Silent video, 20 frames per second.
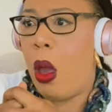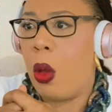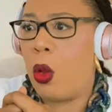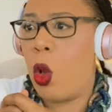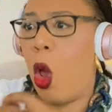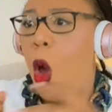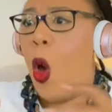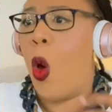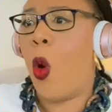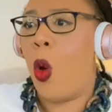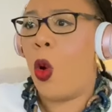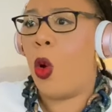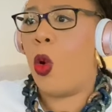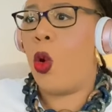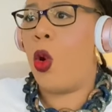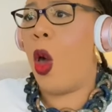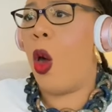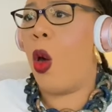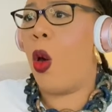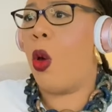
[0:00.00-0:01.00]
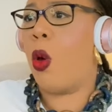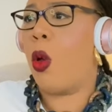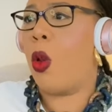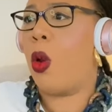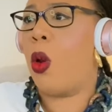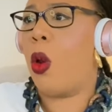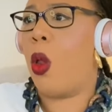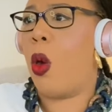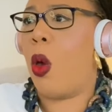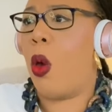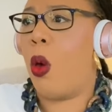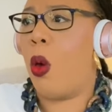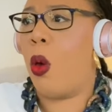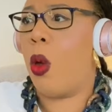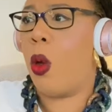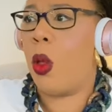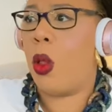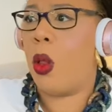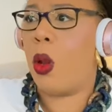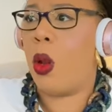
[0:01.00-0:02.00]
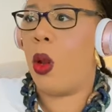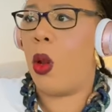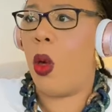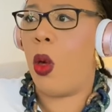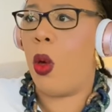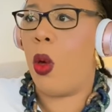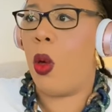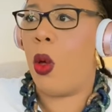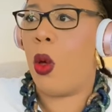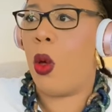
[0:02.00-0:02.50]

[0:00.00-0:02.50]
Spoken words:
No. No. No. No.